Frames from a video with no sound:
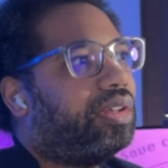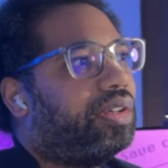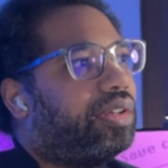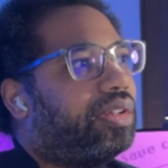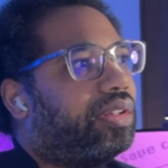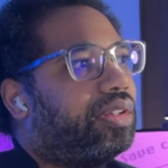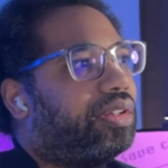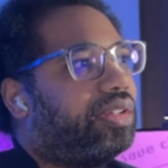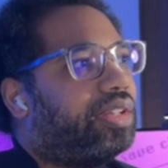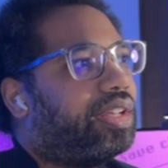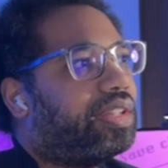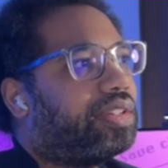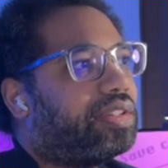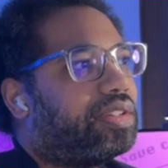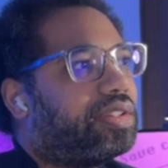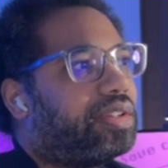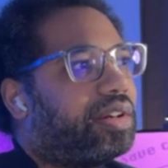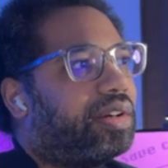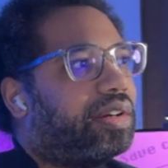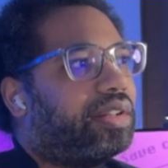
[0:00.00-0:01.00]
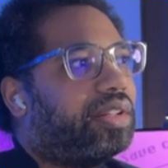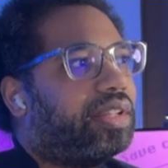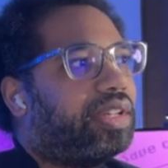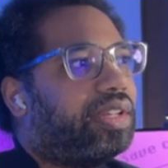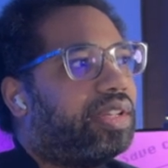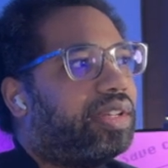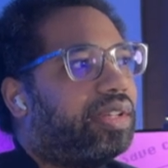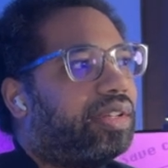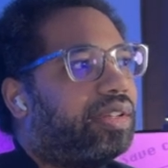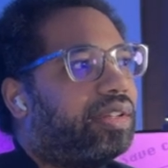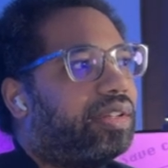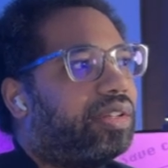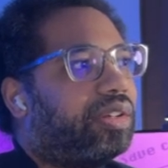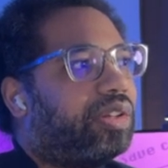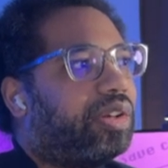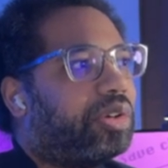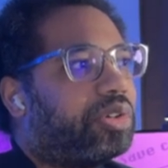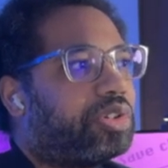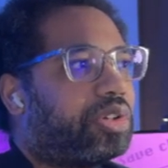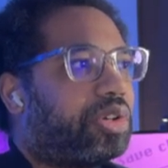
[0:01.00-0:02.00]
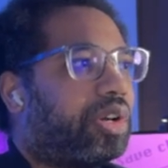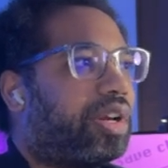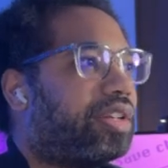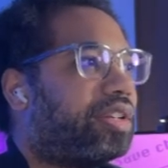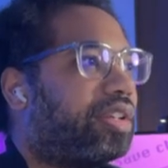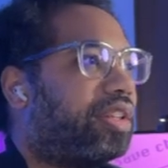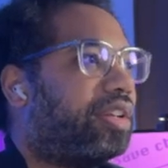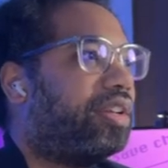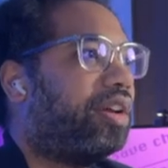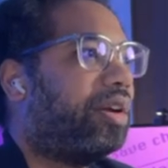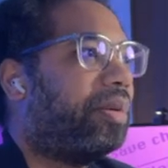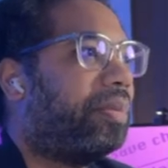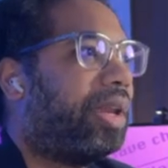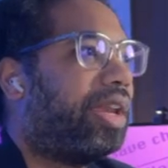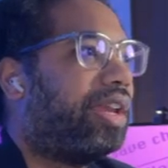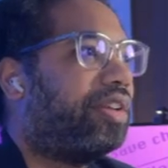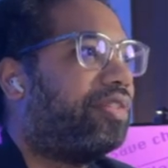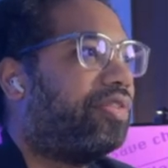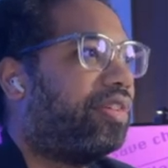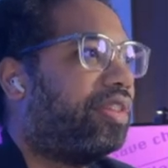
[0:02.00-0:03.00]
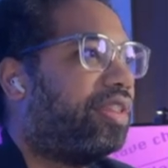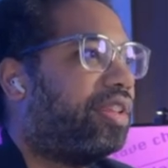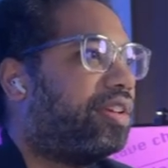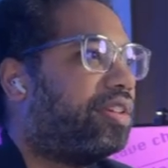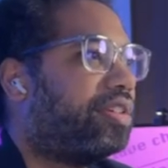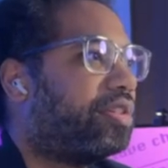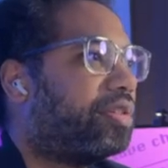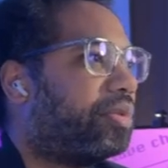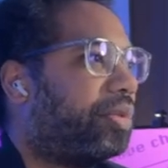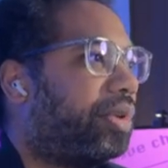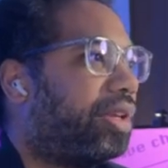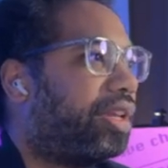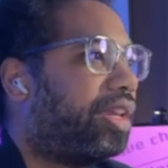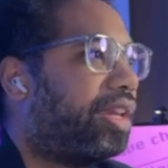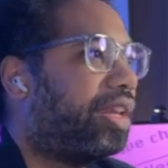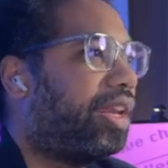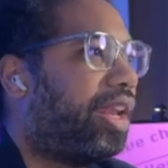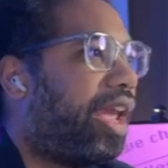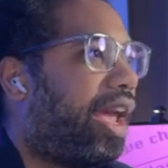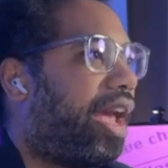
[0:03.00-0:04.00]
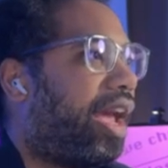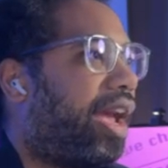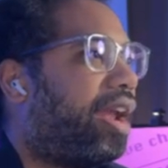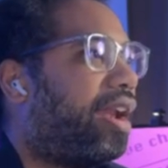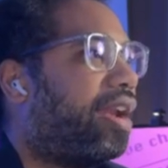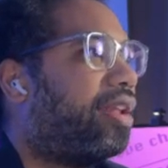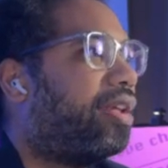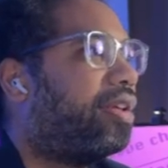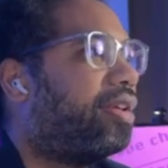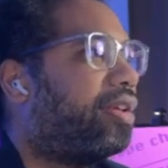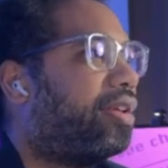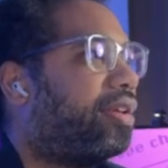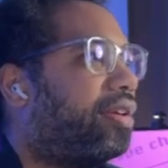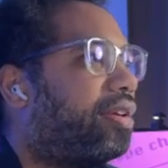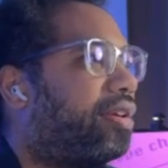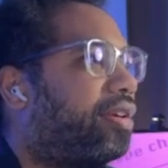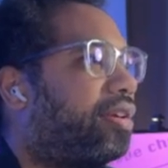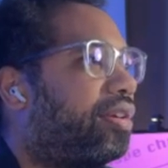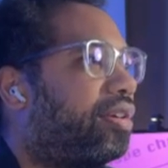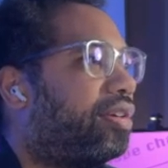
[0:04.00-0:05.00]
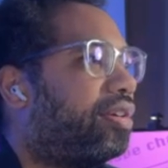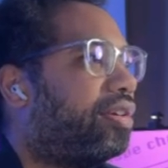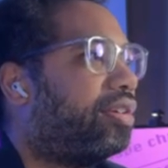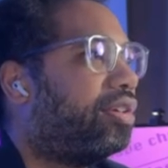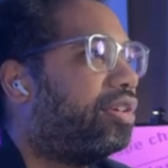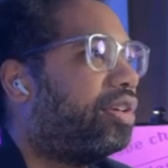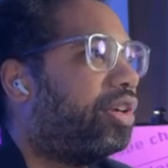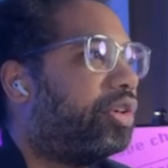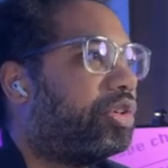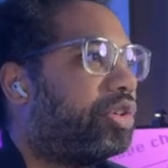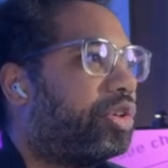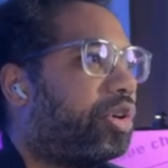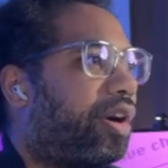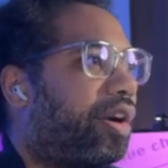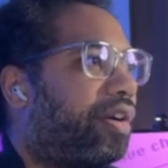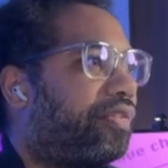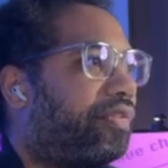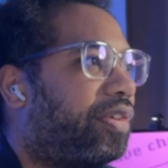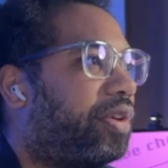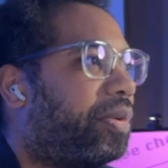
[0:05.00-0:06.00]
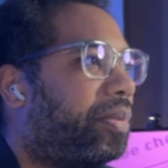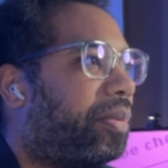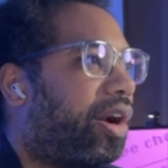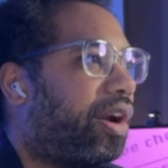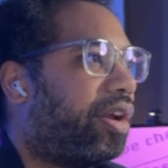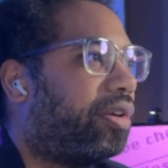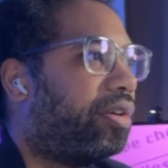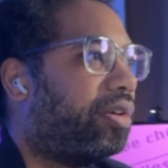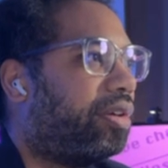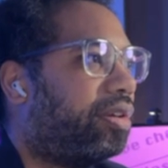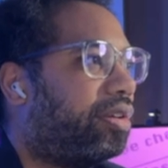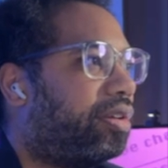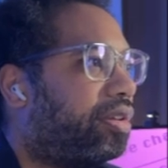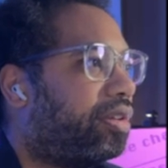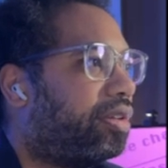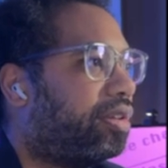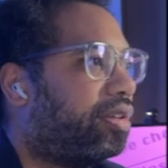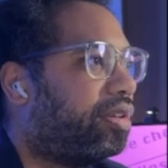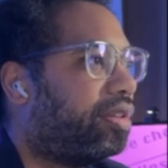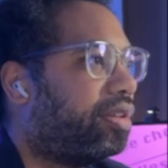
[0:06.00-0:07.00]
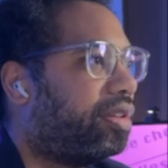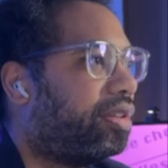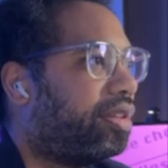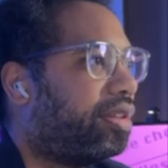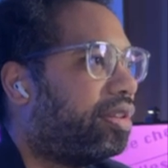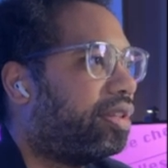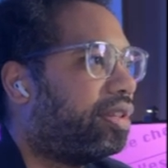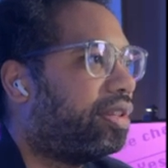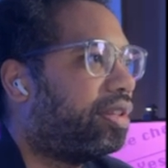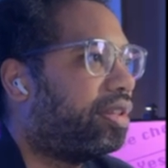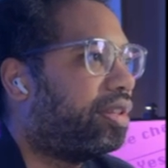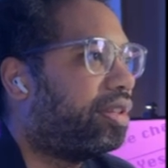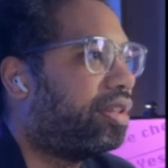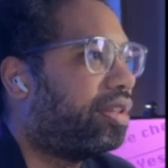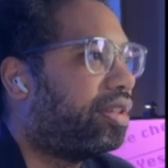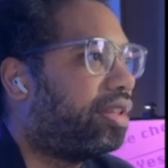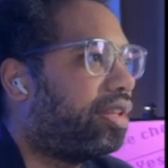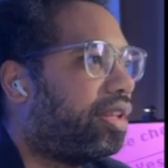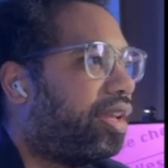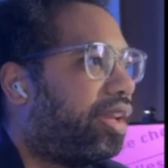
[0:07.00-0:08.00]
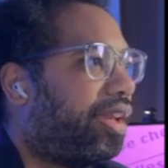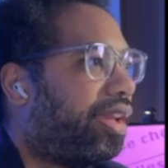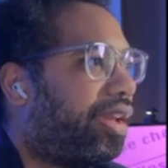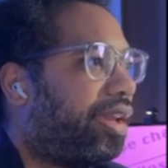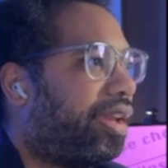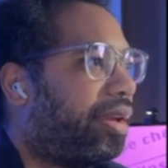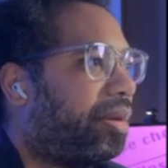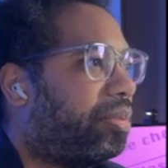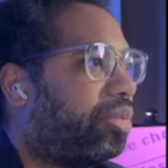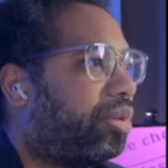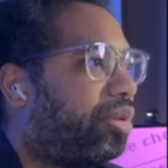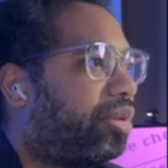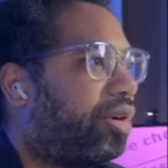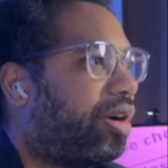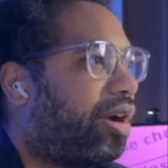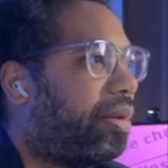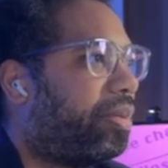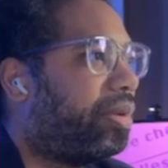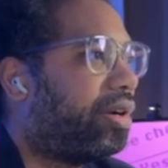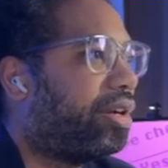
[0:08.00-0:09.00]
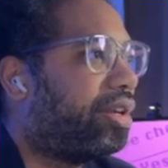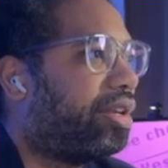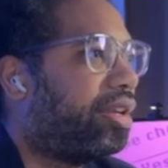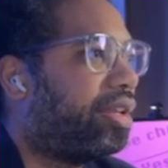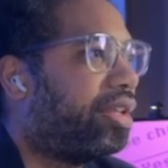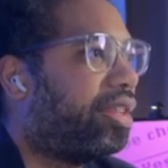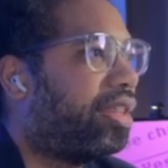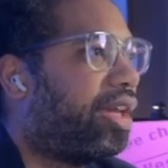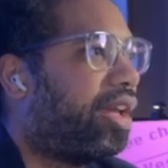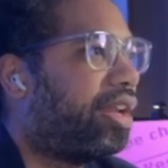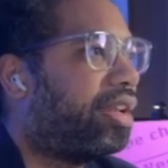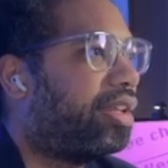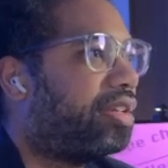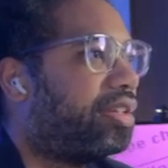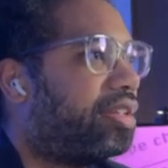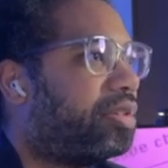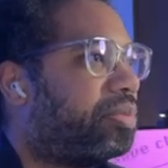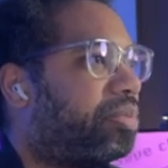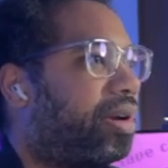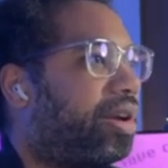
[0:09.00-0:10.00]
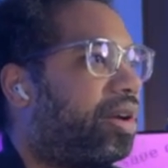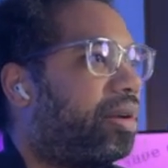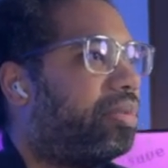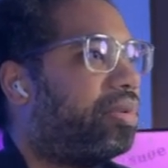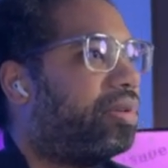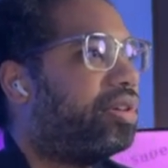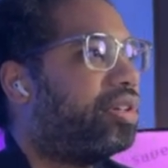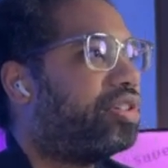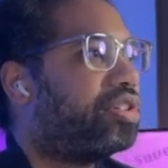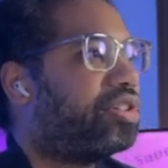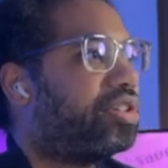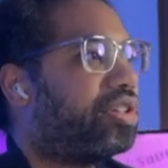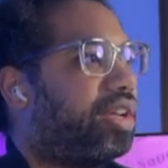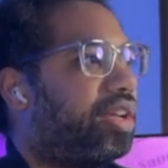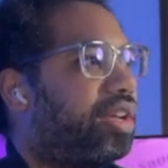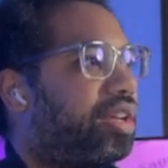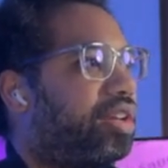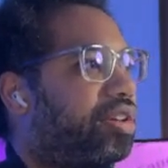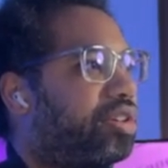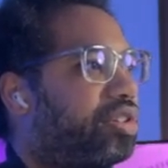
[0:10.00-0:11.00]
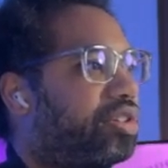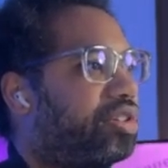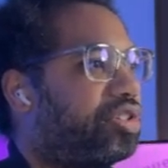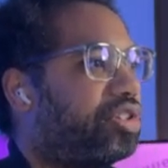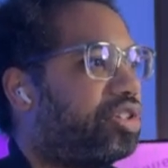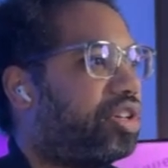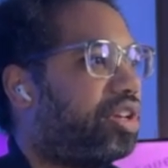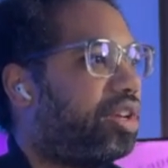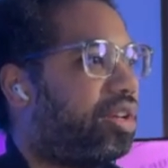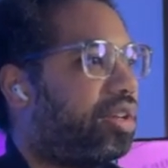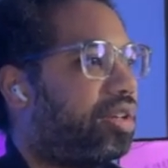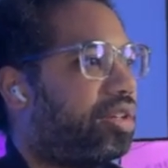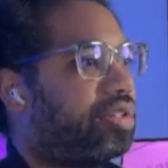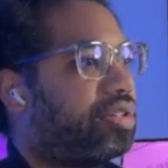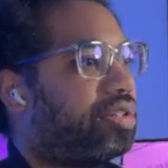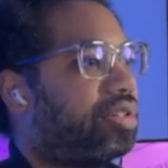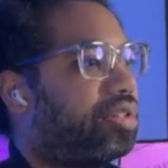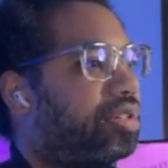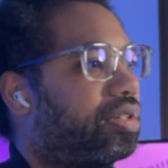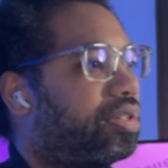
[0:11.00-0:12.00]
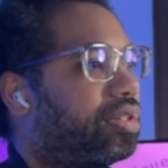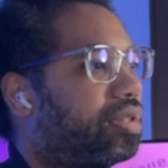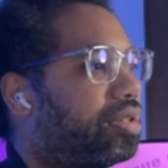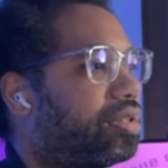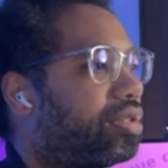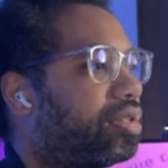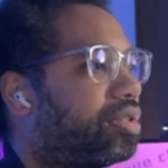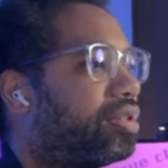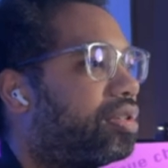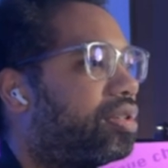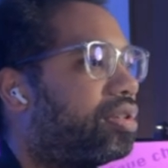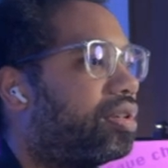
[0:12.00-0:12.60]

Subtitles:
necessarily go straight to the domain for this. We can add, to our view model, a property that is published and changes.